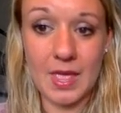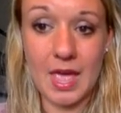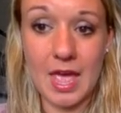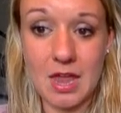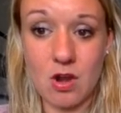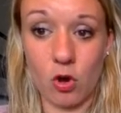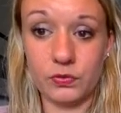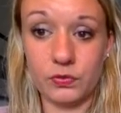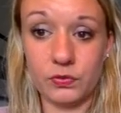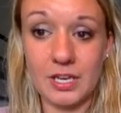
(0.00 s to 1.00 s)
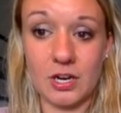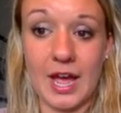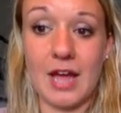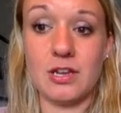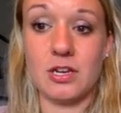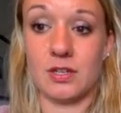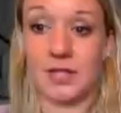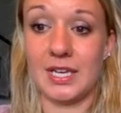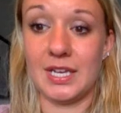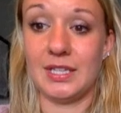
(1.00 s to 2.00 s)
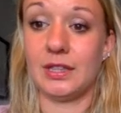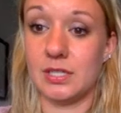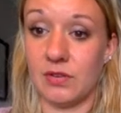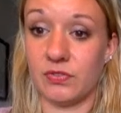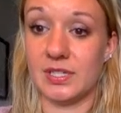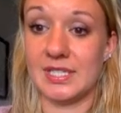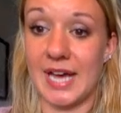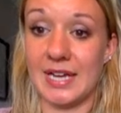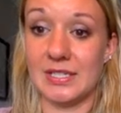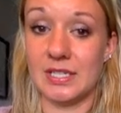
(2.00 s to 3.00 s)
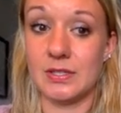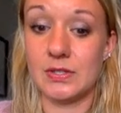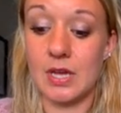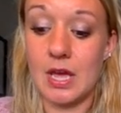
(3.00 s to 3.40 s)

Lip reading: And hopefully in your head, you're thinking that they're different sizes.